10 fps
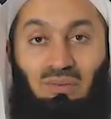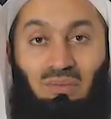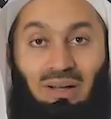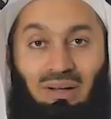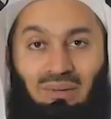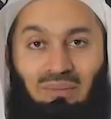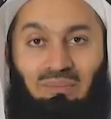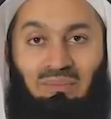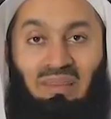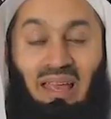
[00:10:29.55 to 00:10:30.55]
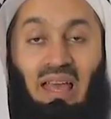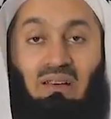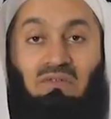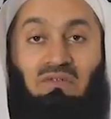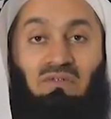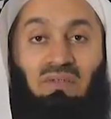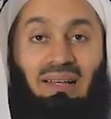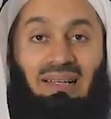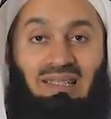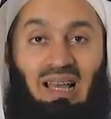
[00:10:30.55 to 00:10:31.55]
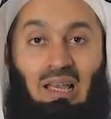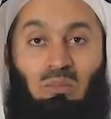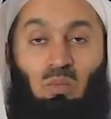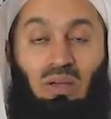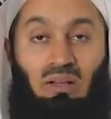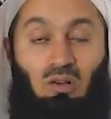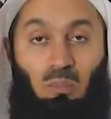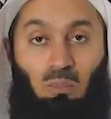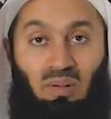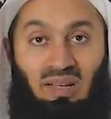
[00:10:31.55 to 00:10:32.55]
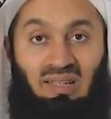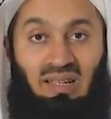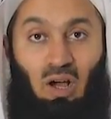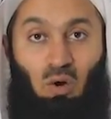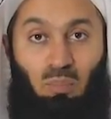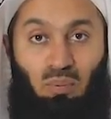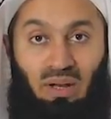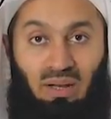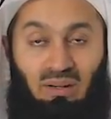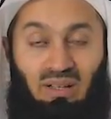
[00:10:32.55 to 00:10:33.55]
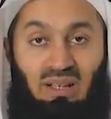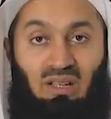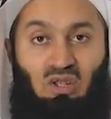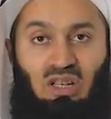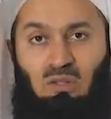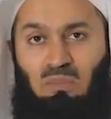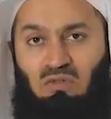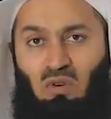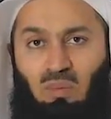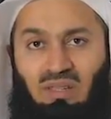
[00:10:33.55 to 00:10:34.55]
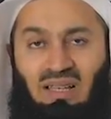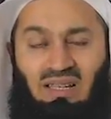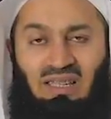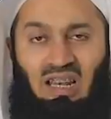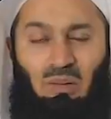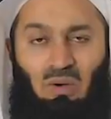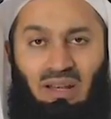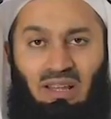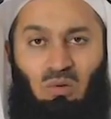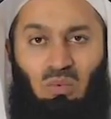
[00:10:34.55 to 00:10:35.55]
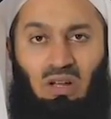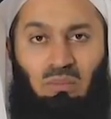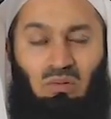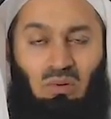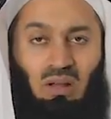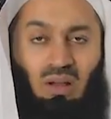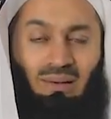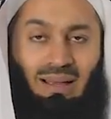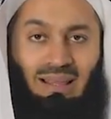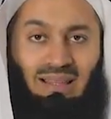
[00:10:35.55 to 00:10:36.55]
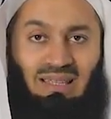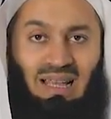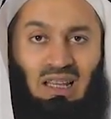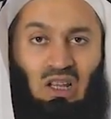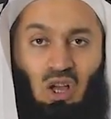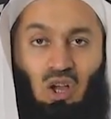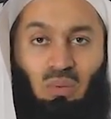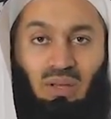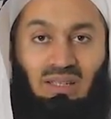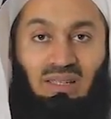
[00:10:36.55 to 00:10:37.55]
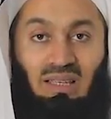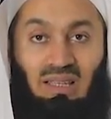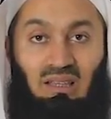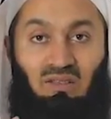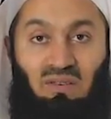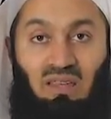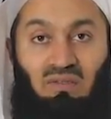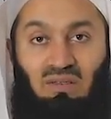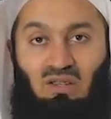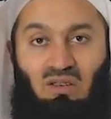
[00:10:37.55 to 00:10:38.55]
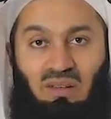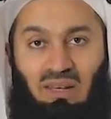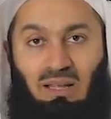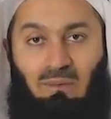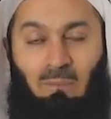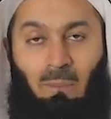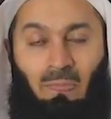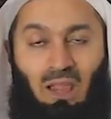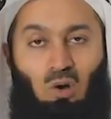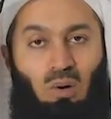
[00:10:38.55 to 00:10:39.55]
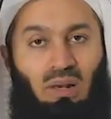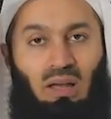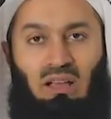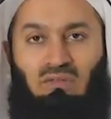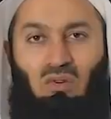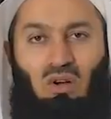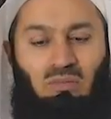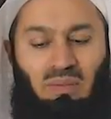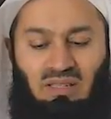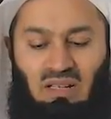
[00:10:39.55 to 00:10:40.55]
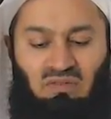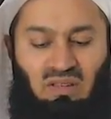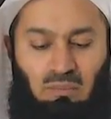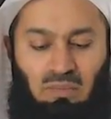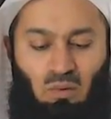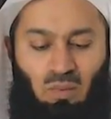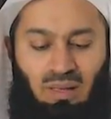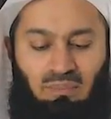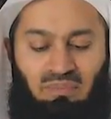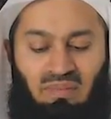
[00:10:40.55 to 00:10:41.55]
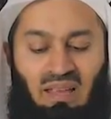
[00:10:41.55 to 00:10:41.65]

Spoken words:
Wow. Every time we are completing our prayer, just before we say Assalamu alaikum wa rahmatullah on either side, we are seeking the forgiveness of Allah. Oh Allah, I've wronged myself in a big way.